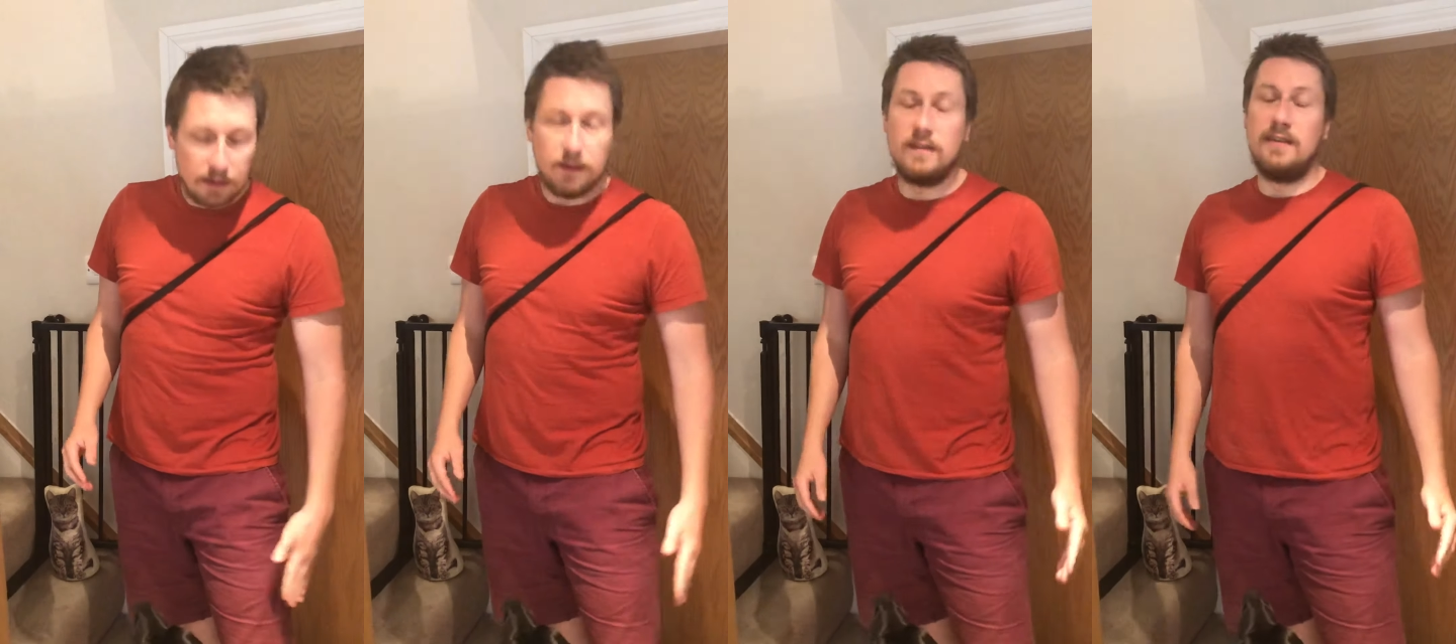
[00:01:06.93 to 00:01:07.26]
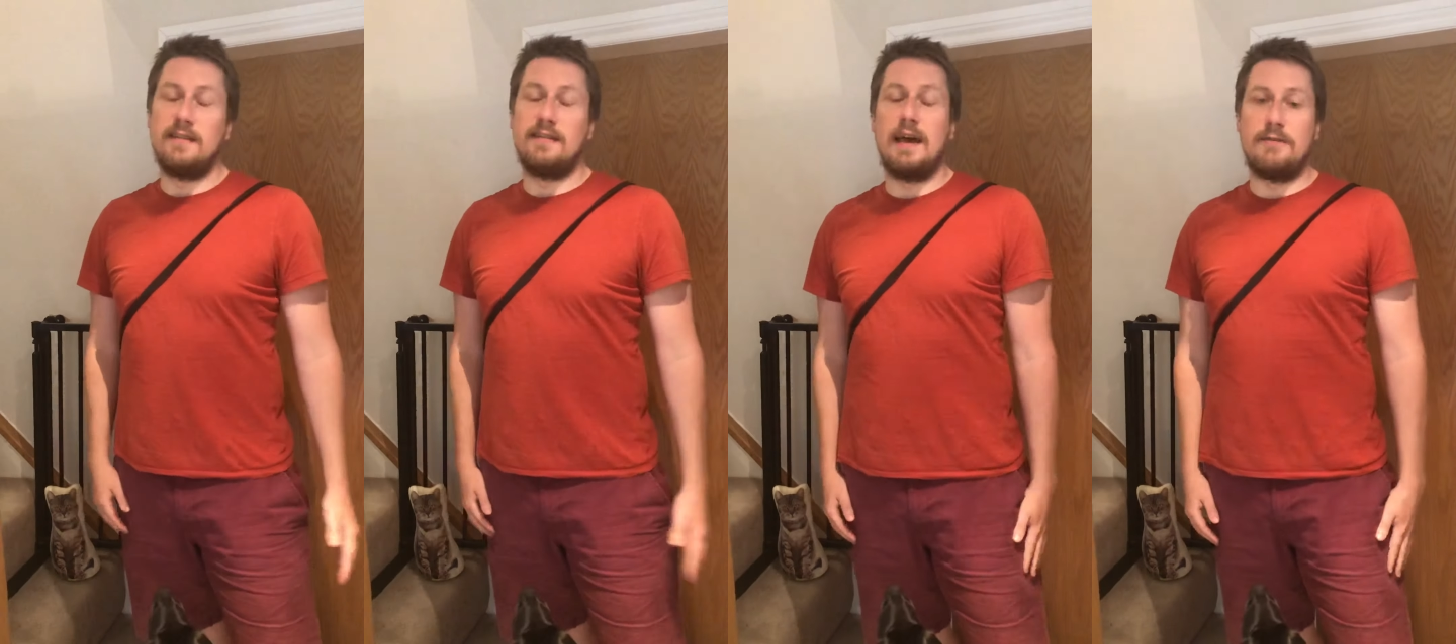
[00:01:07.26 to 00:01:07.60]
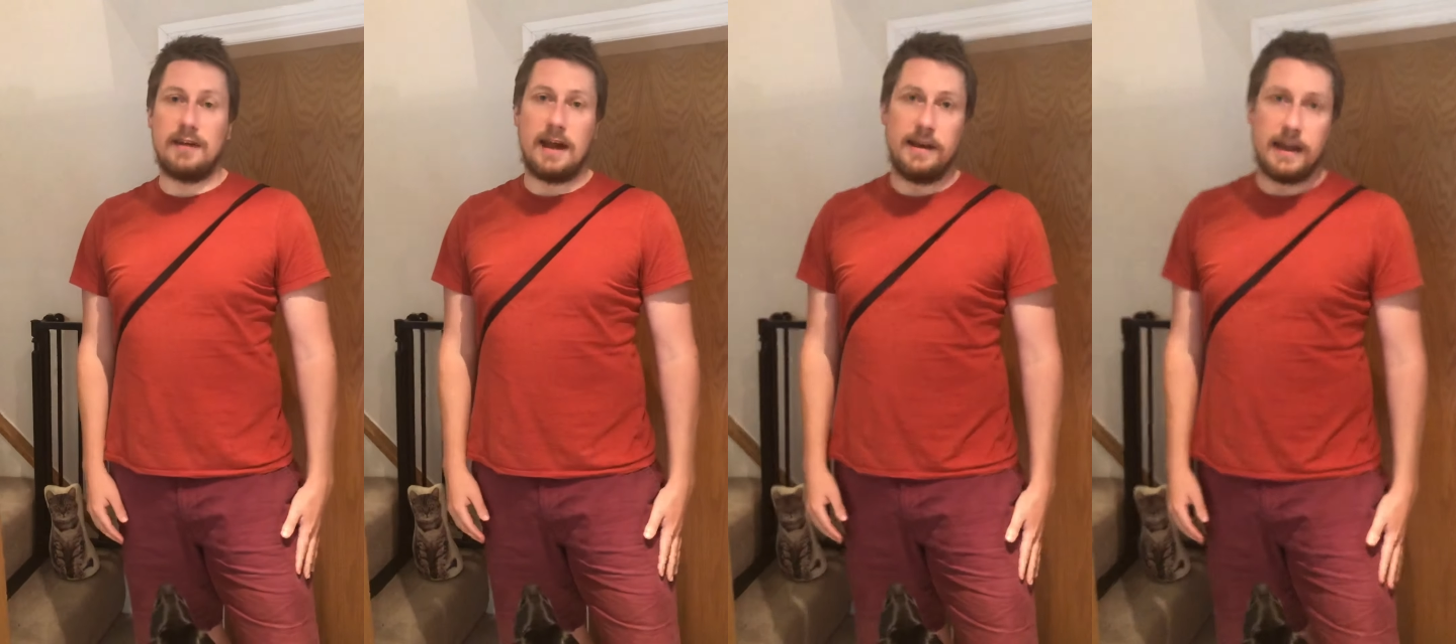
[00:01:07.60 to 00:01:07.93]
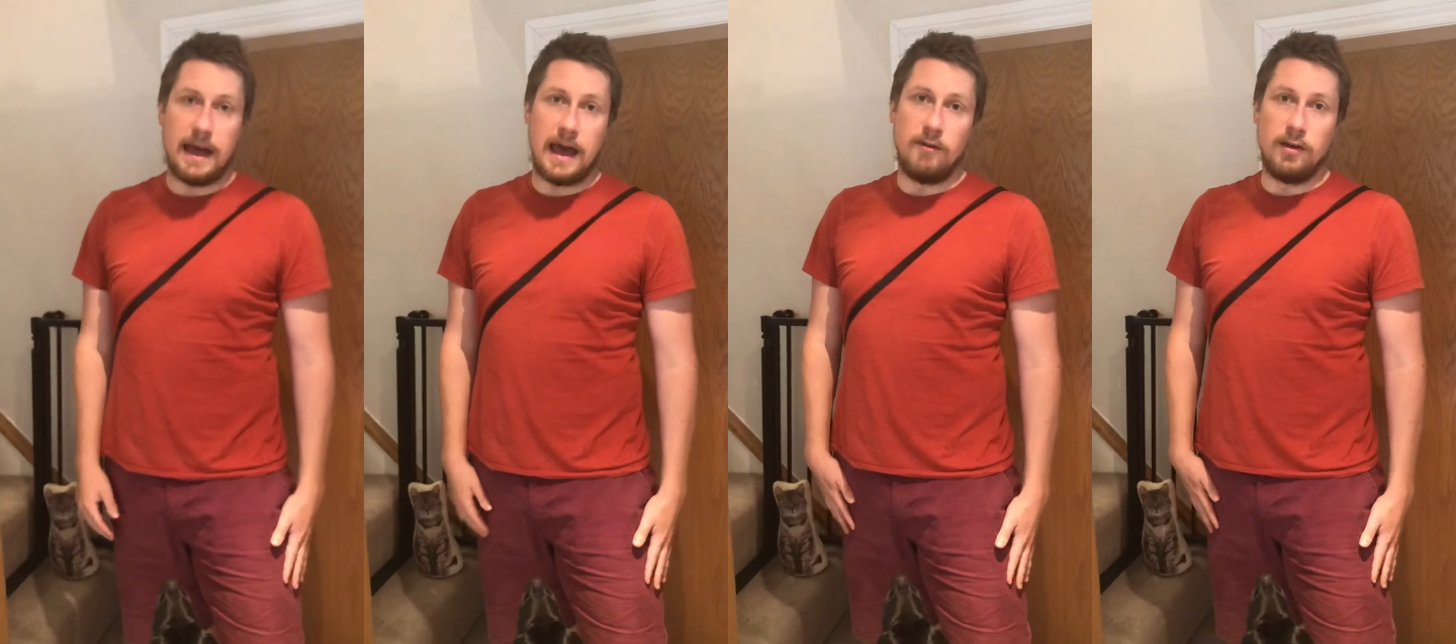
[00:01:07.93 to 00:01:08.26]
to this left-hand
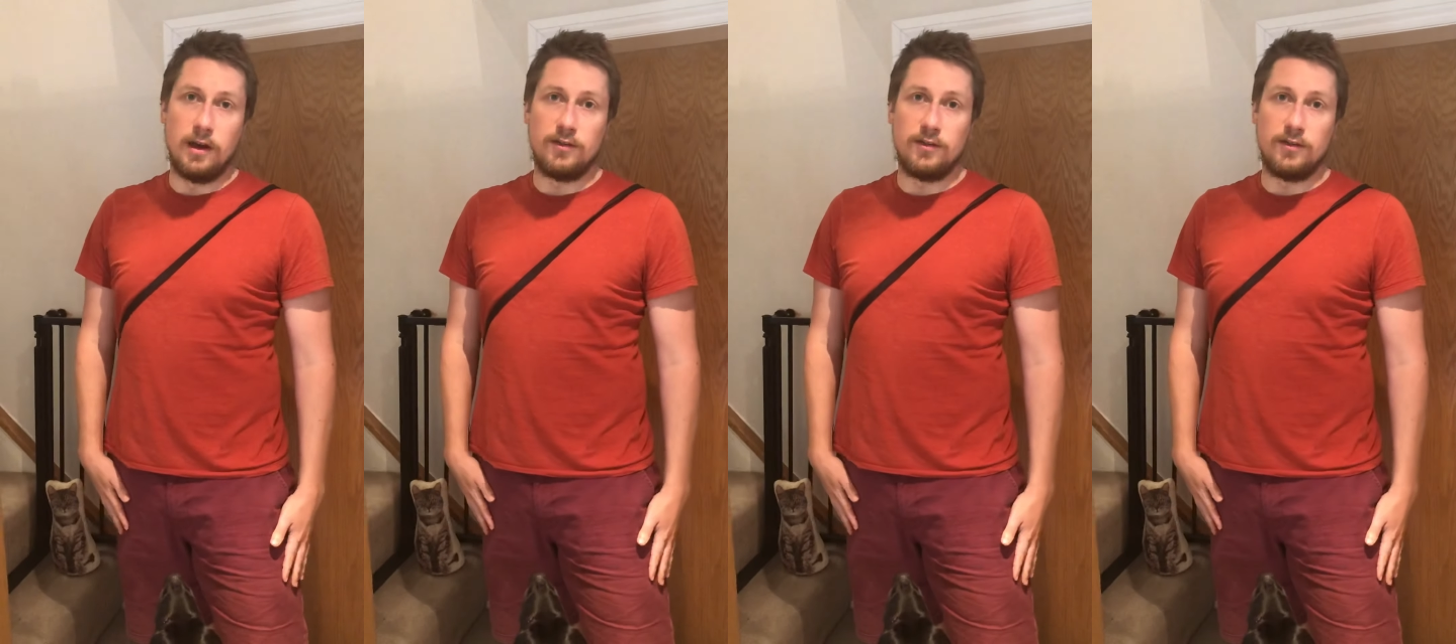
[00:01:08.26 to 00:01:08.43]
area.